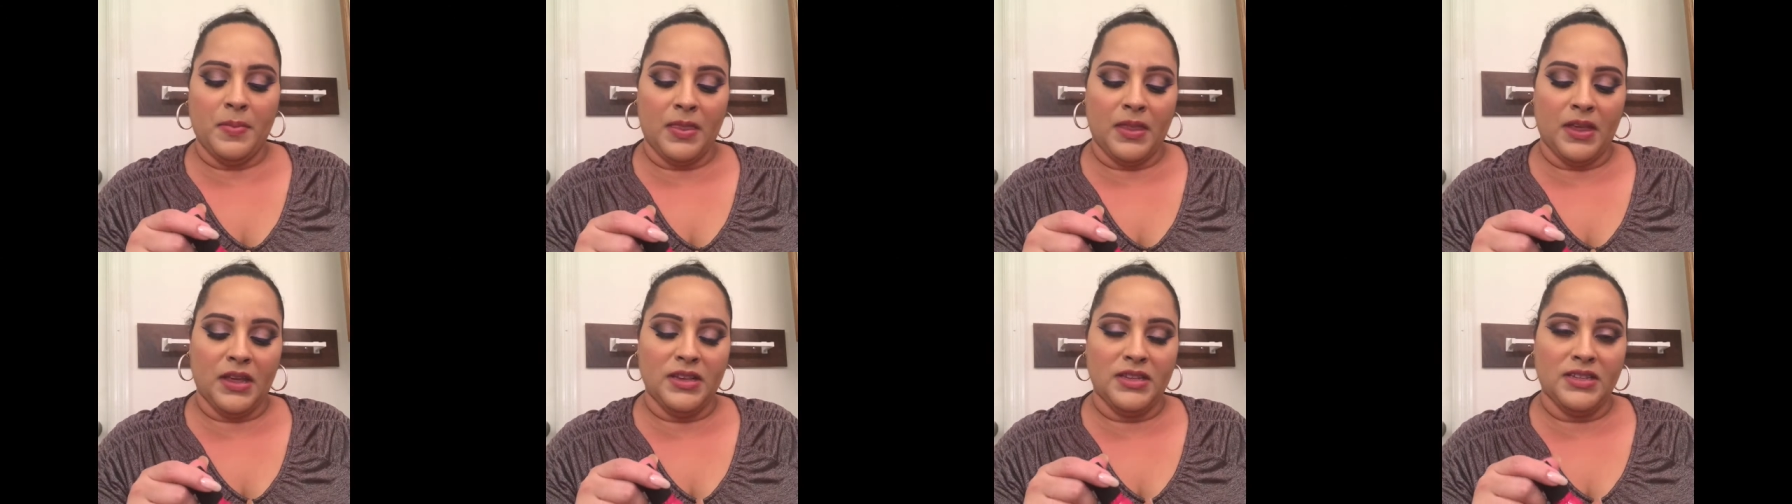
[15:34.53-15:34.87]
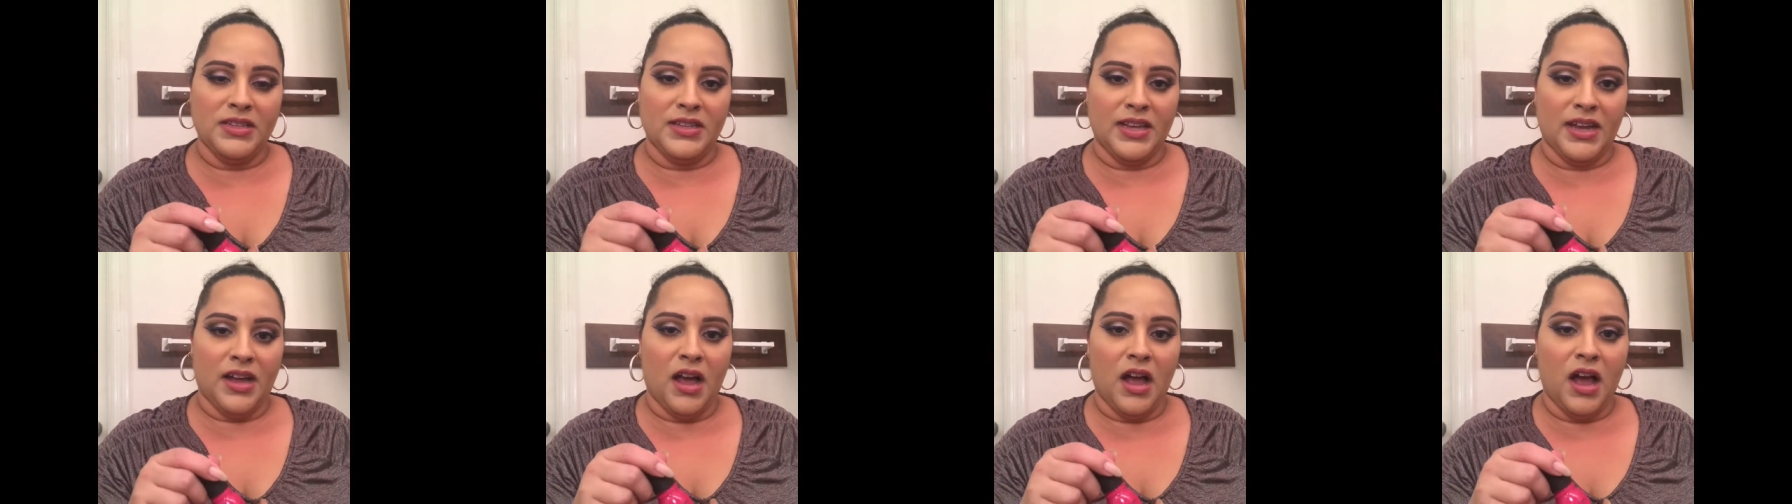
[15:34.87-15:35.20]
This is
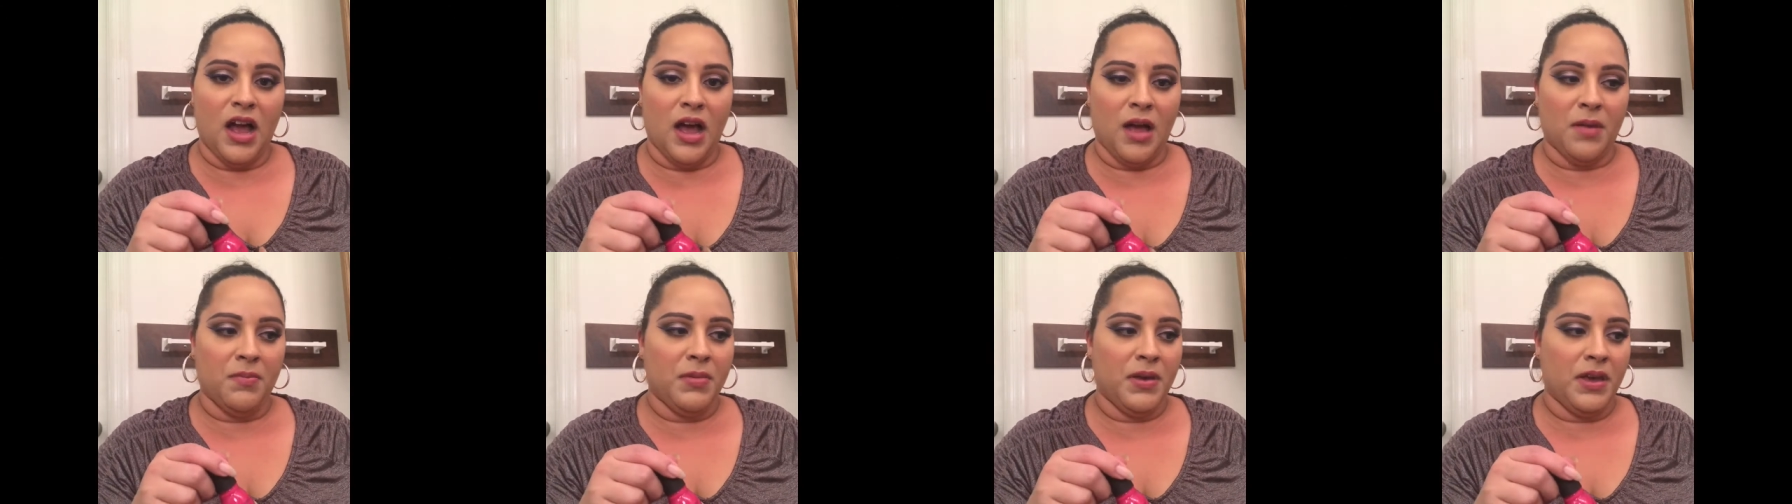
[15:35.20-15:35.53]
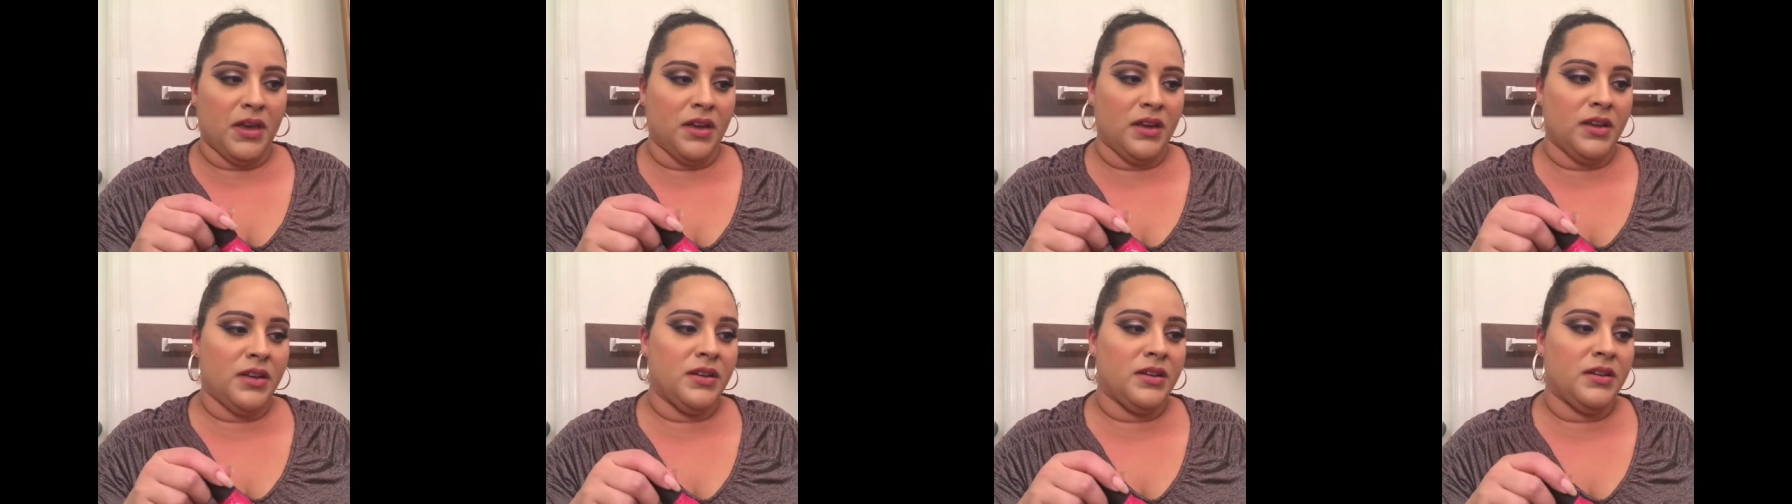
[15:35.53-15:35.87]
like a hot
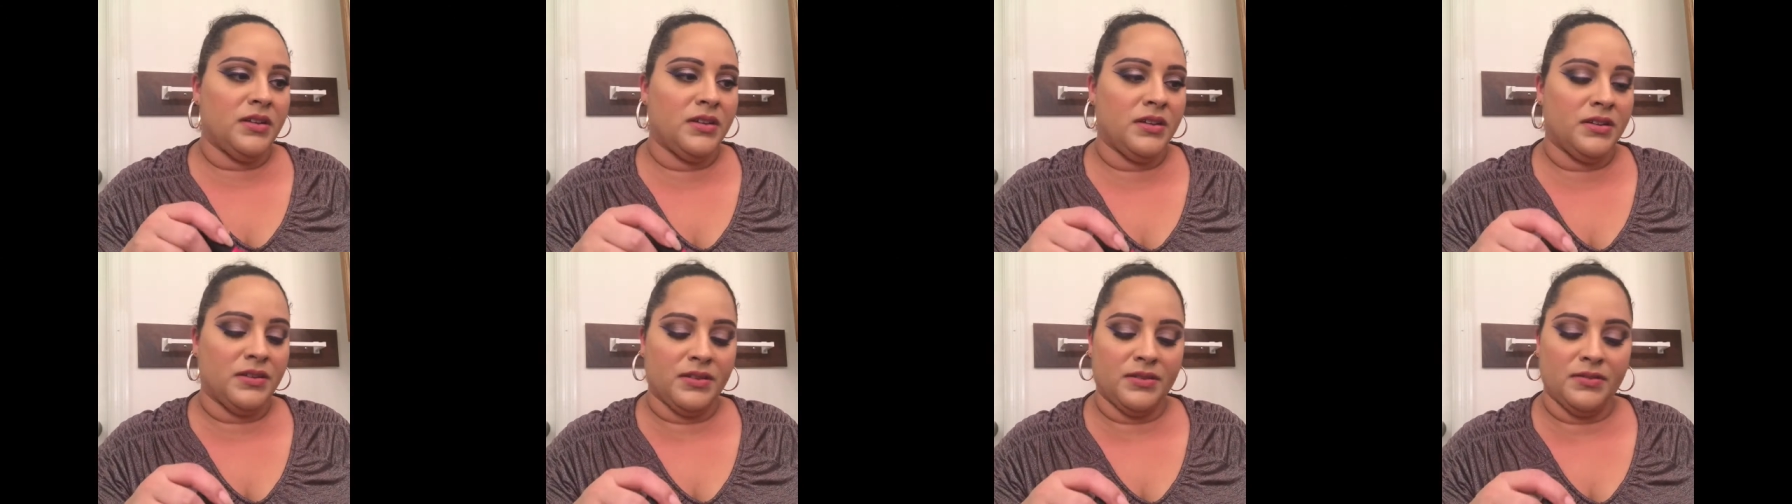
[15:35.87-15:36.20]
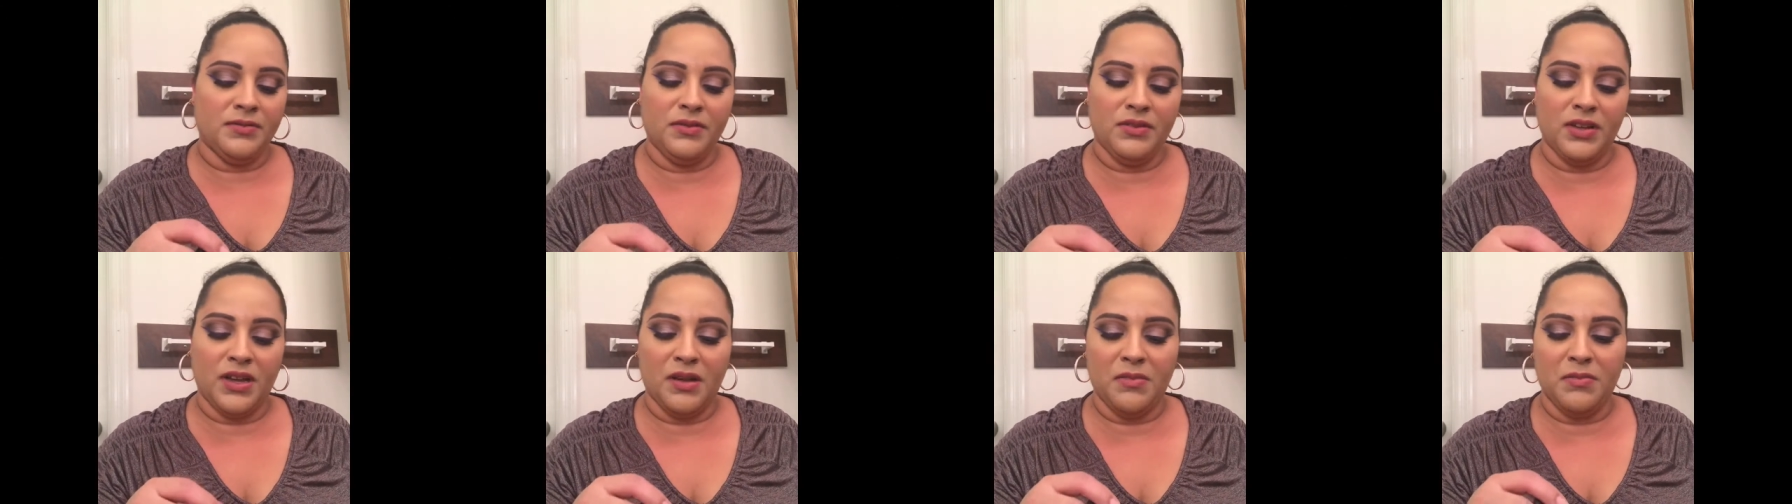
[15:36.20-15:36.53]
pink,
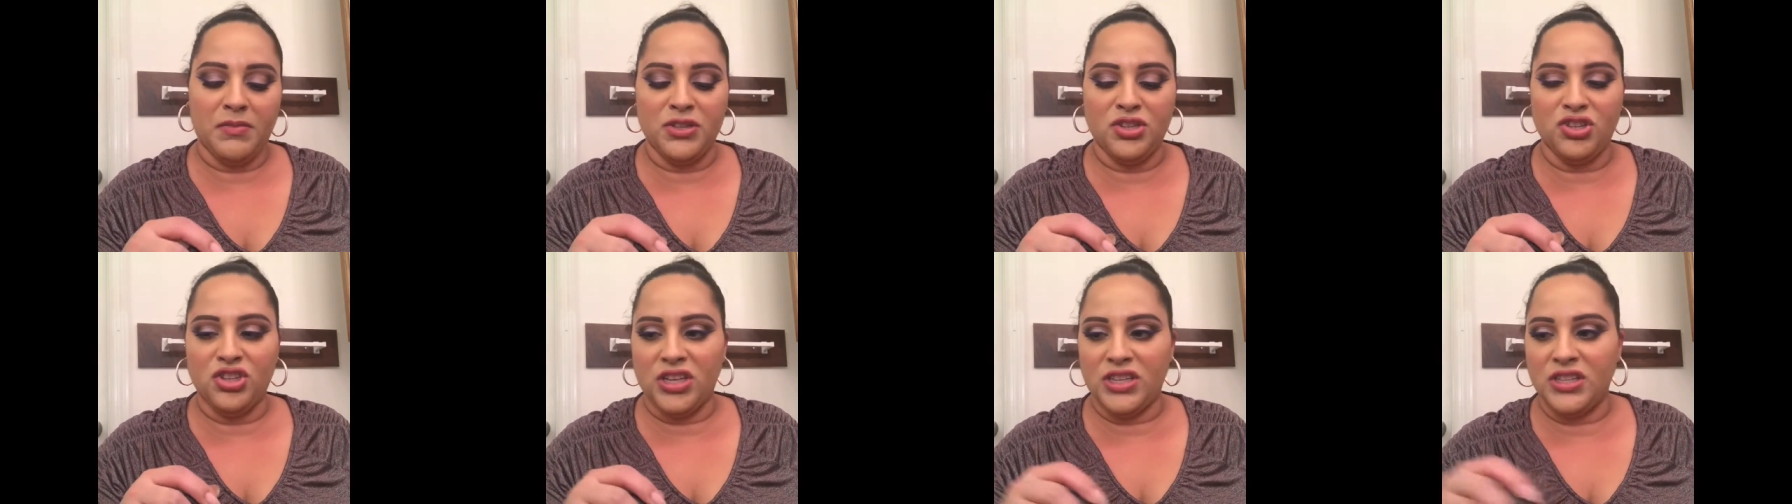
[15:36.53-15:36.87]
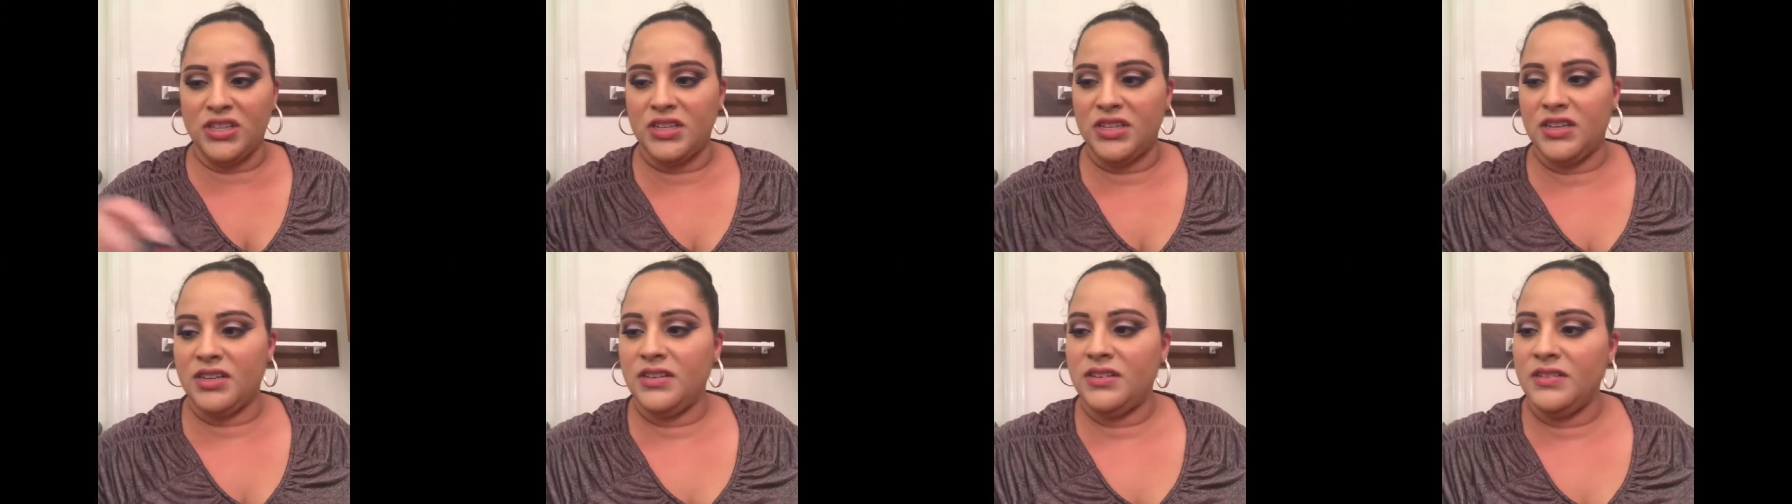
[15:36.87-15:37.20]
like a
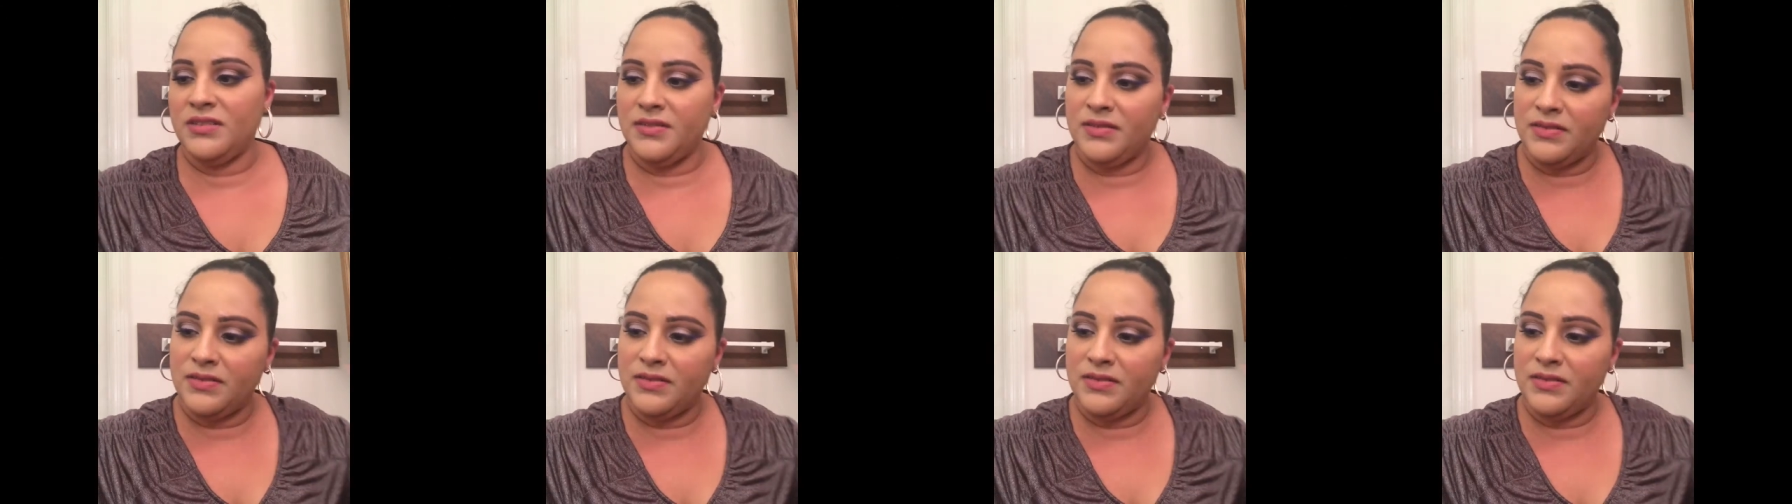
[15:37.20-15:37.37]
magenta.